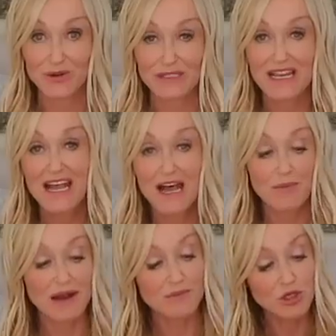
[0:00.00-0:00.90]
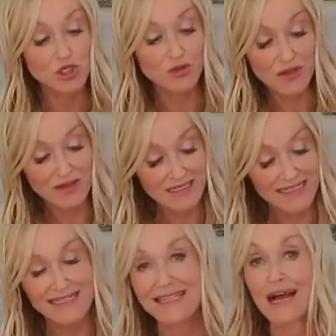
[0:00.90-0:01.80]
called, but I'm not sure that
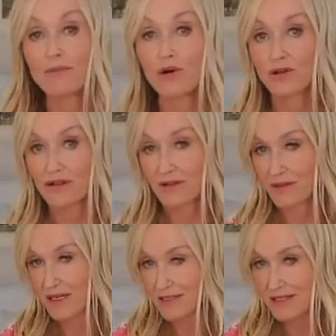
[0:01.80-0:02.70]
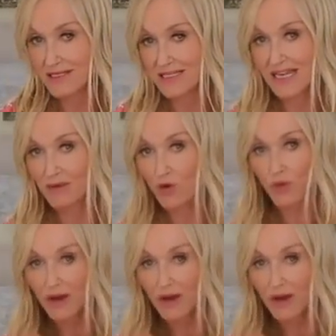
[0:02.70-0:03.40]
this exact model exists anymore,